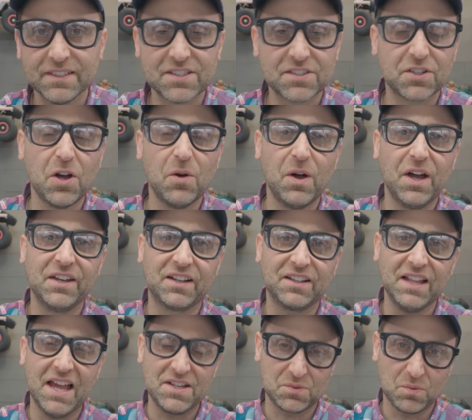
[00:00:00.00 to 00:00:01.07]
let's go on to
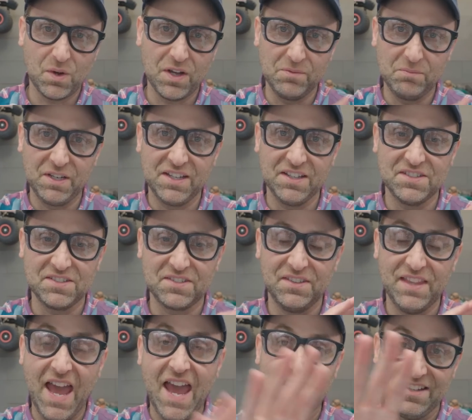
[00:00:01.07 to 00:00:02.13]
Class 1, because
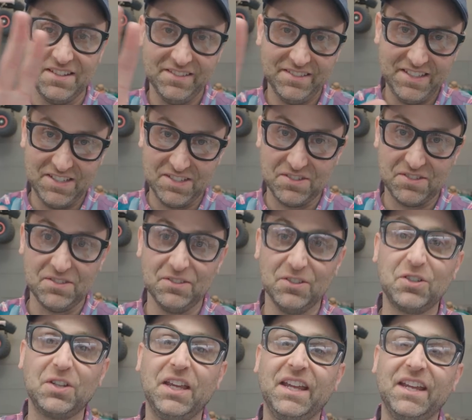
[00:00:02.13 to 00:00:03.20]
that is
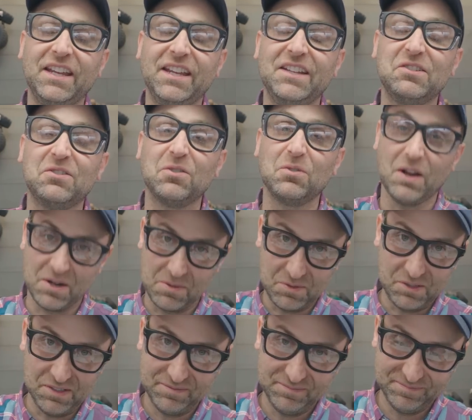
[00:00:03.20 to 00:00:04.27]
looking
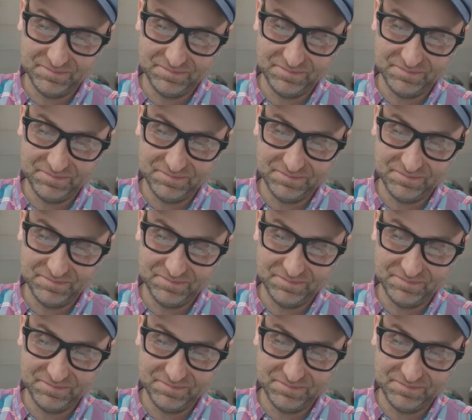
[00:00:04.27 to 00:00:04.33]
incredible.